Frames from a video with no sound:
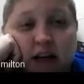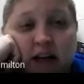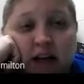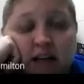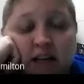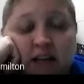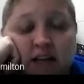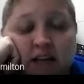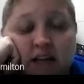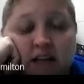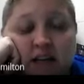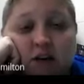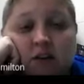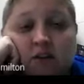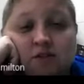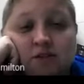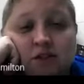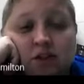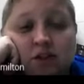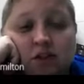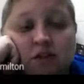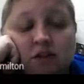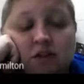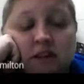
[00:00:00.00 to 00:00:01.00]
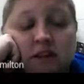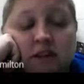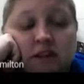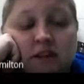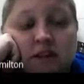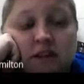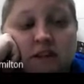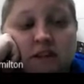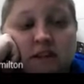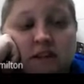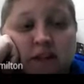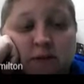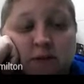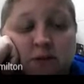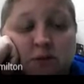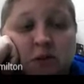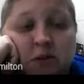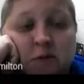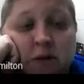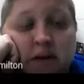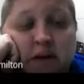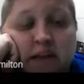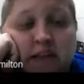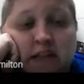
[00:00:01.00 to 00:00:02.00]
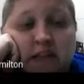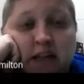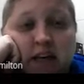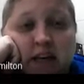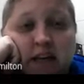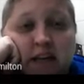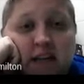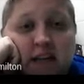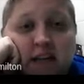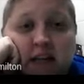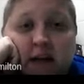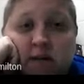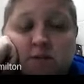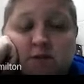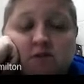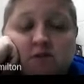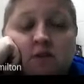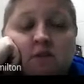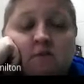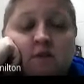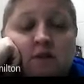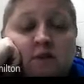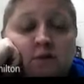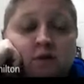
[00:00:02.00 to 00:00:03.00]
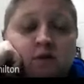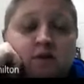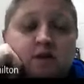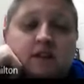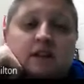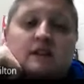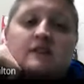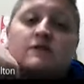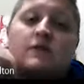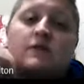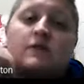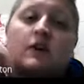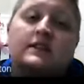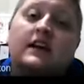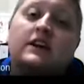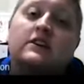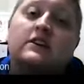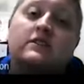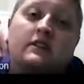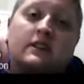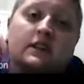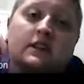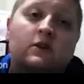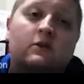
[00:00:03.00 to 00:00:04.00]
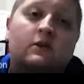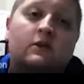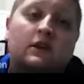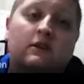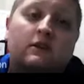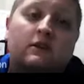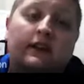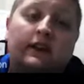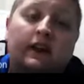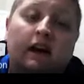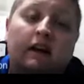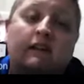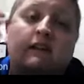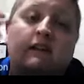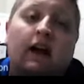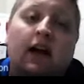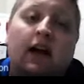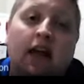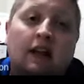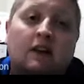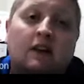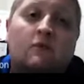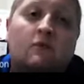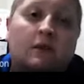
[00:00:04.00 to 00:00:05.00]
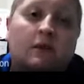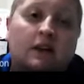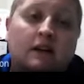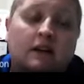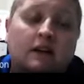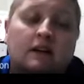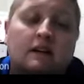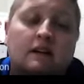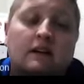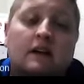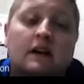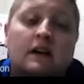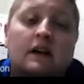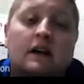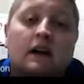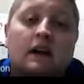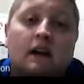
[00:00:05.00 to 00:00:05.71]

And also the double spacing and the Times New Roman 12 size font is actually the equivalent of a handwritten.